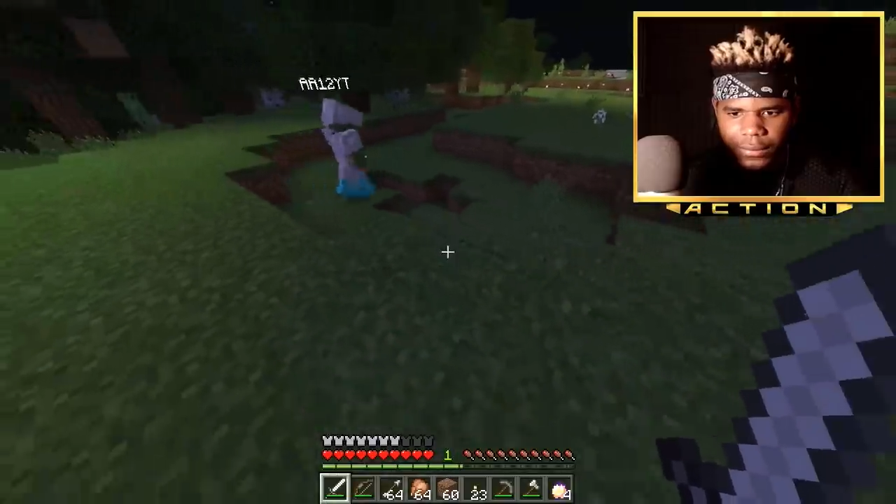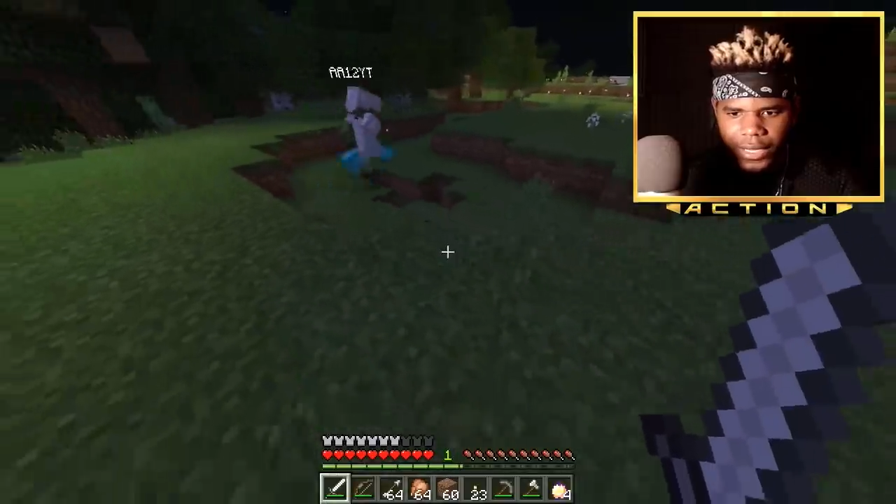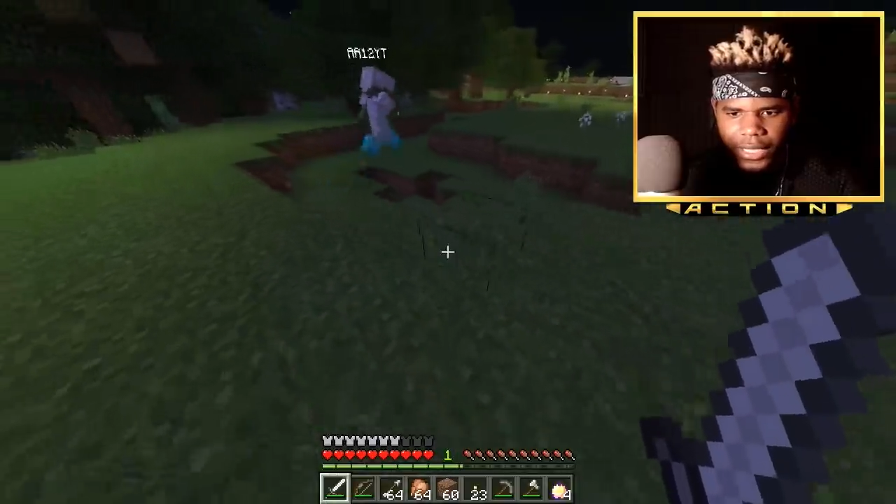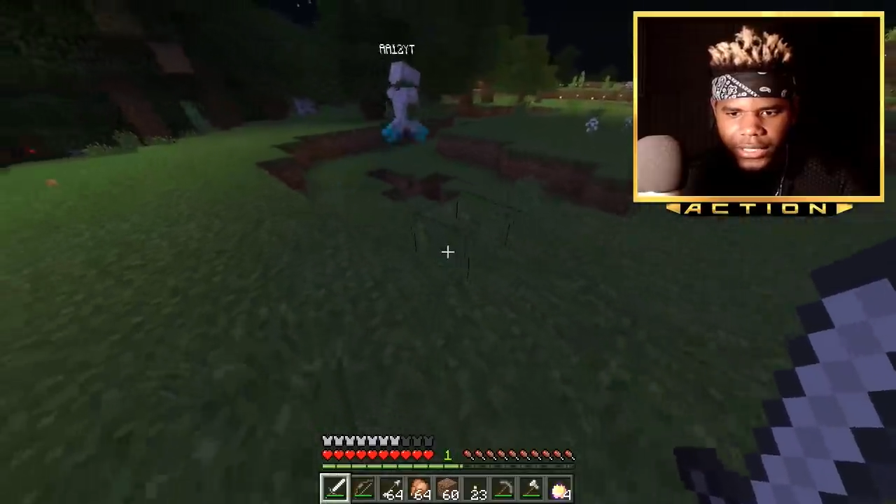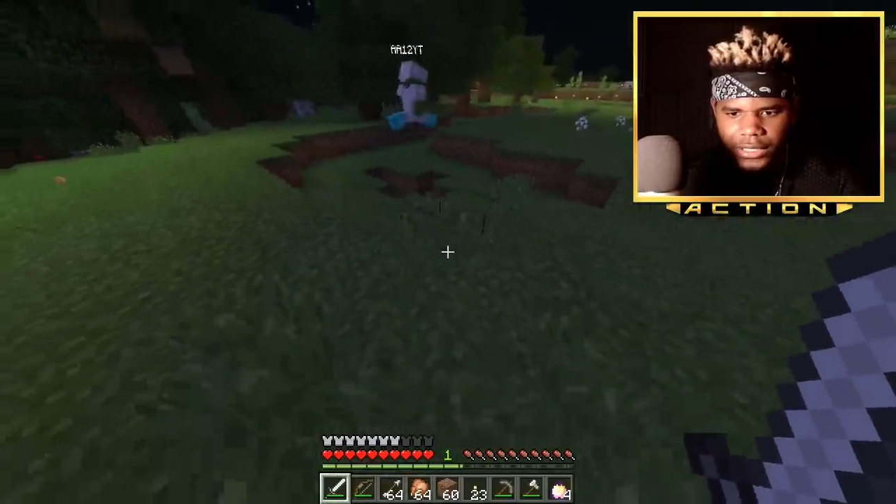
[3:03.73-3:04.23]
My
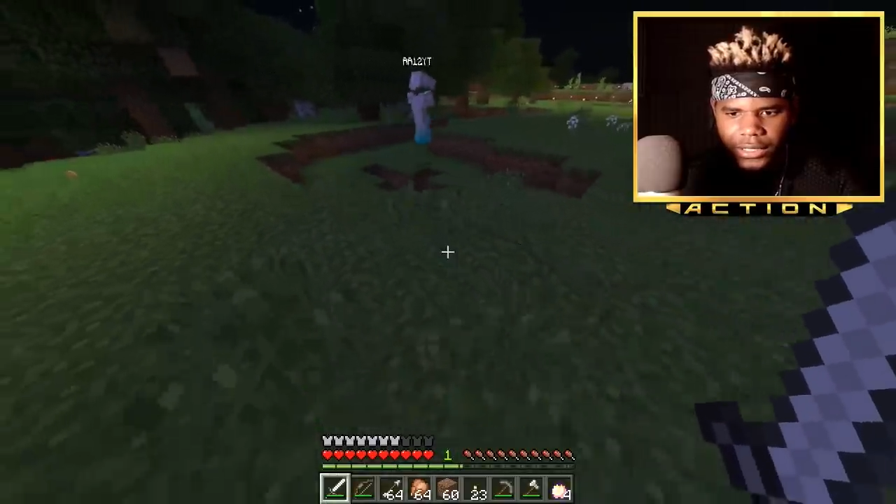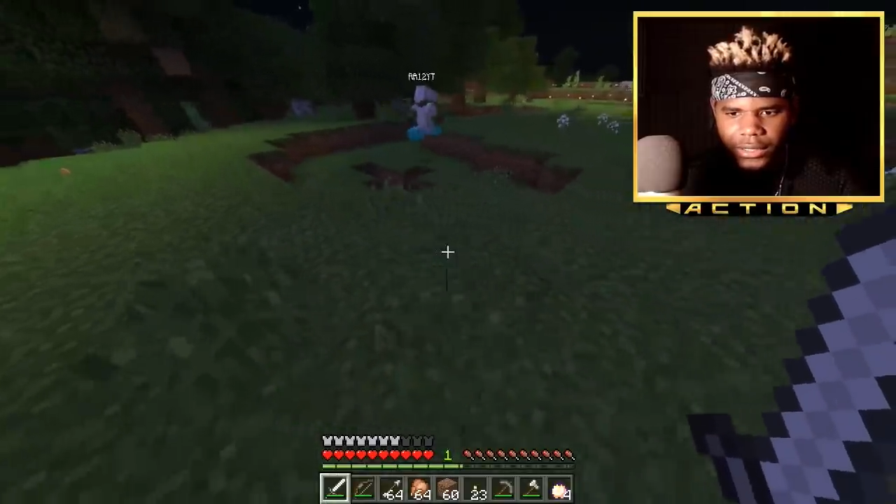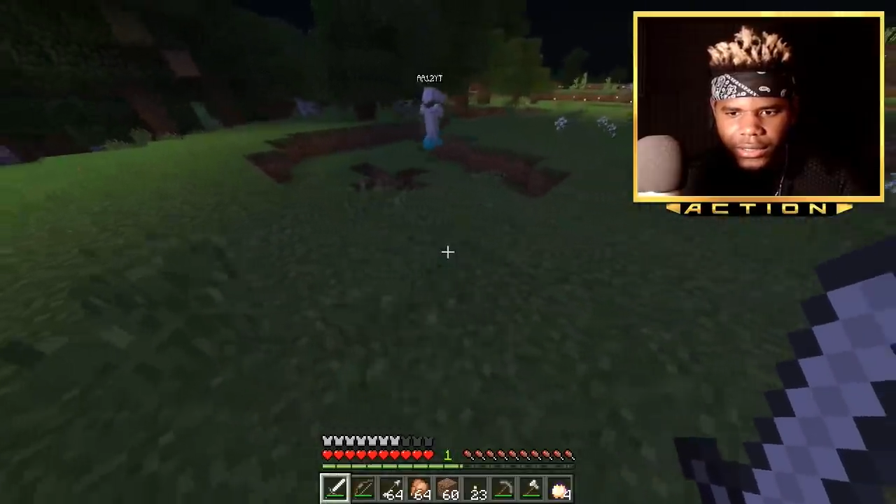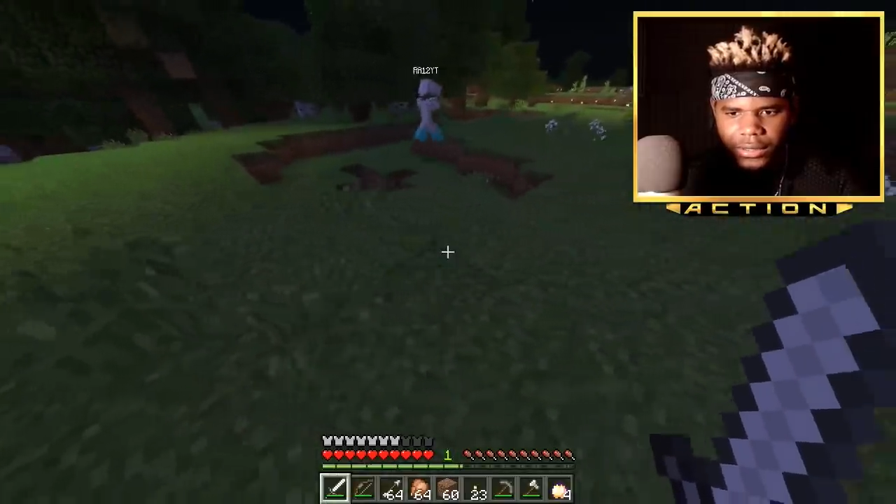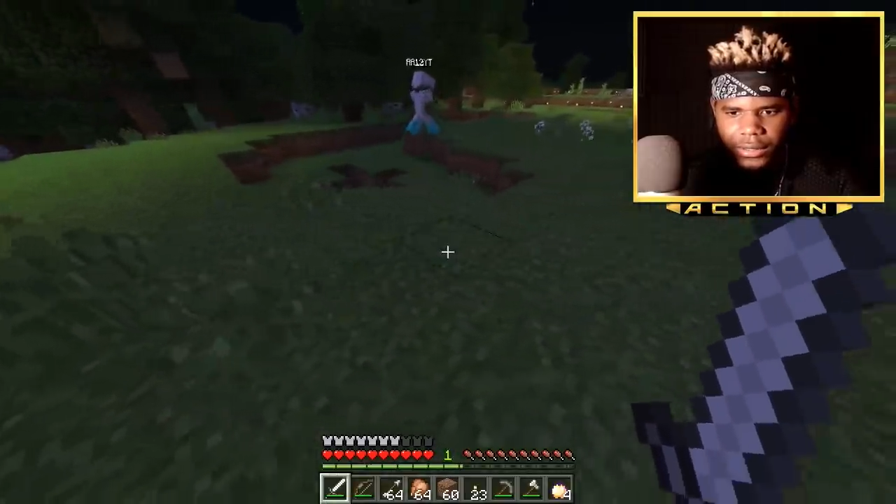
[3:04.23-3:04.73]
mans.
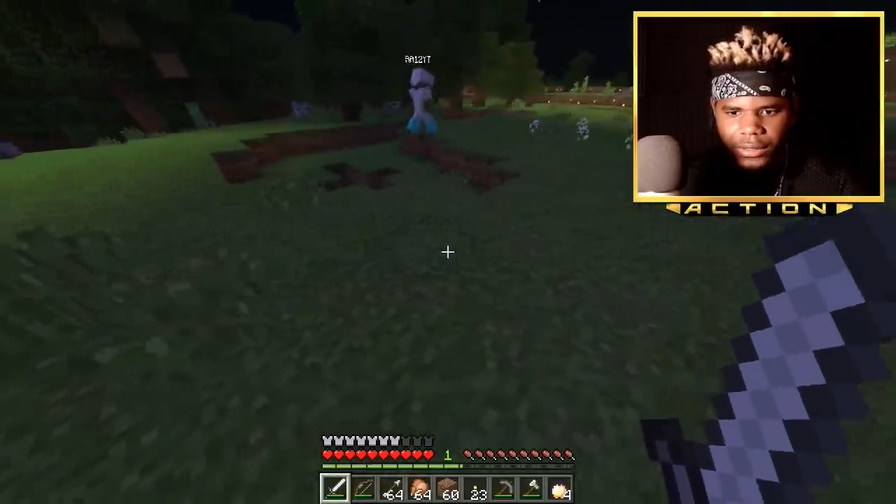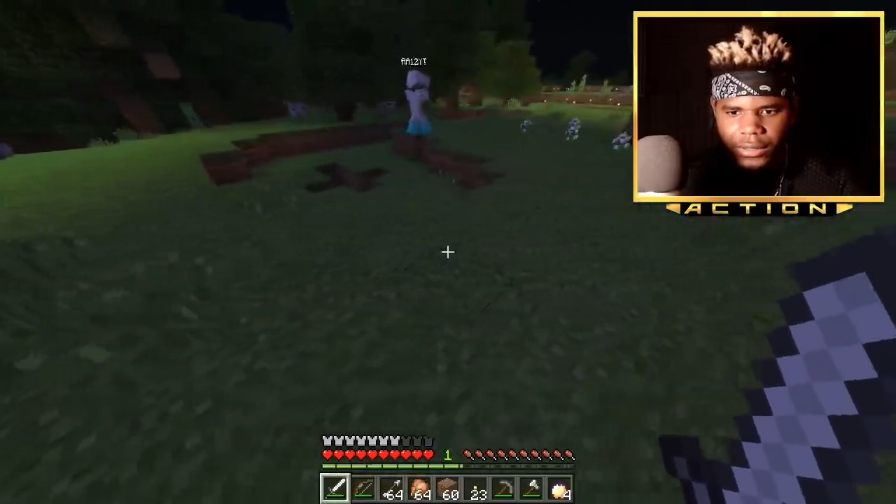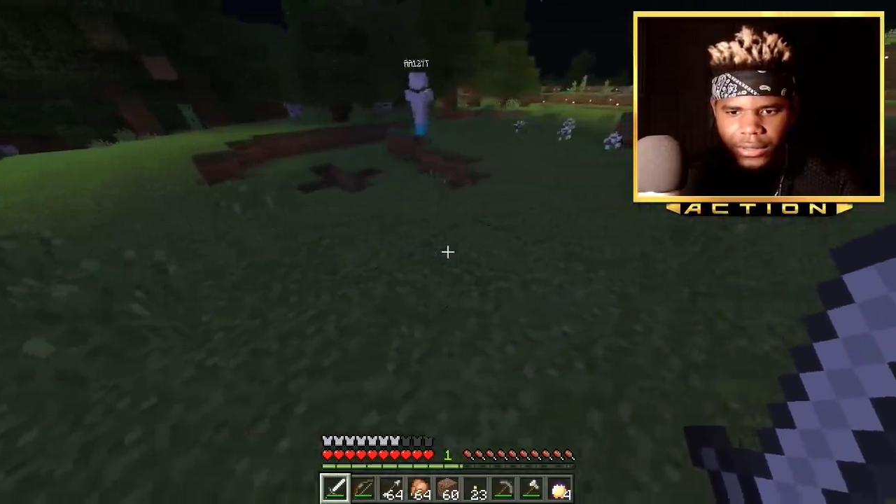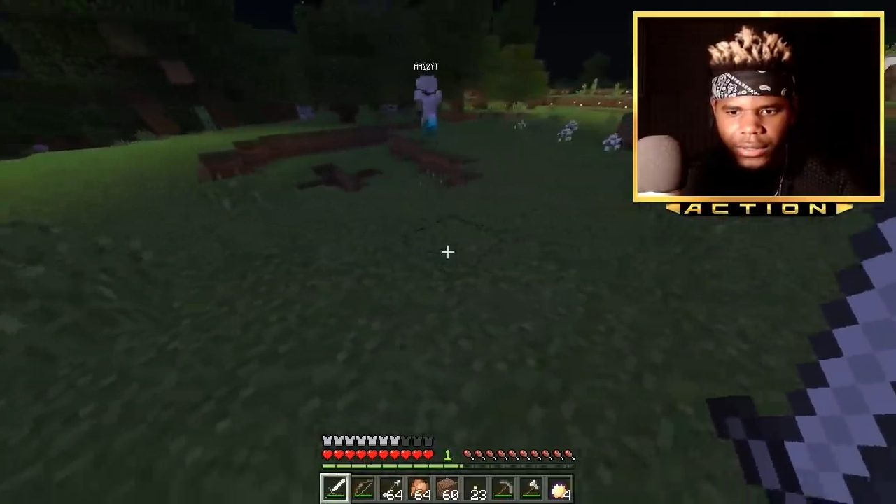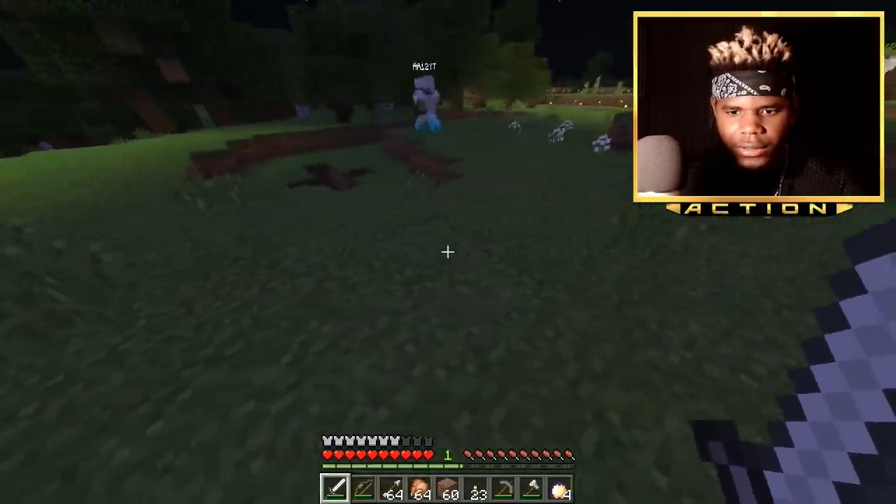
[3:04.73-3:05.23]

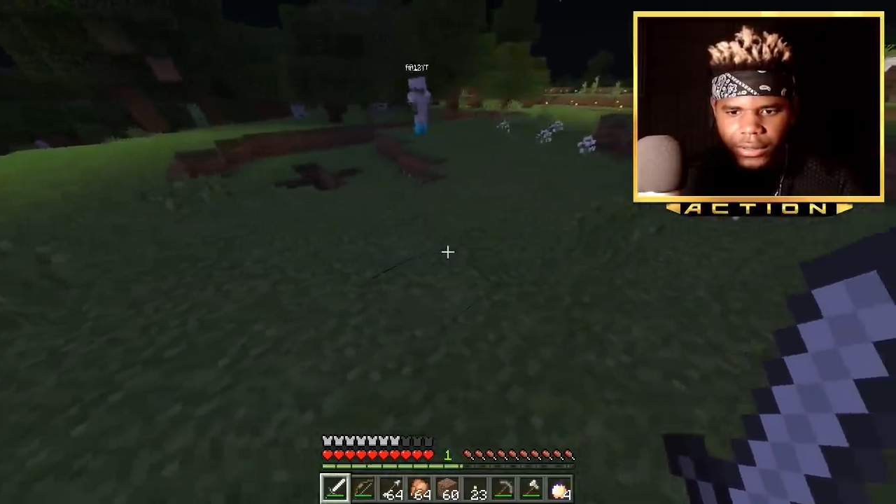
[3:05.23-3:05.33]
Yo,